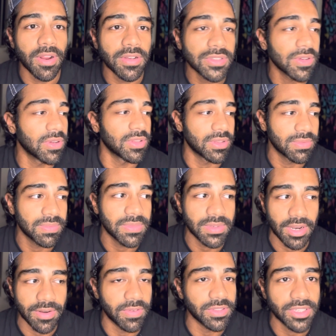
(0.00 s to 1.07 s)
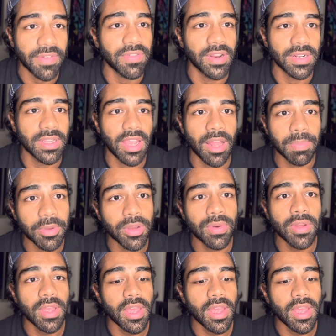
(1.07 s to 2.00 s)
so it will definitely help you.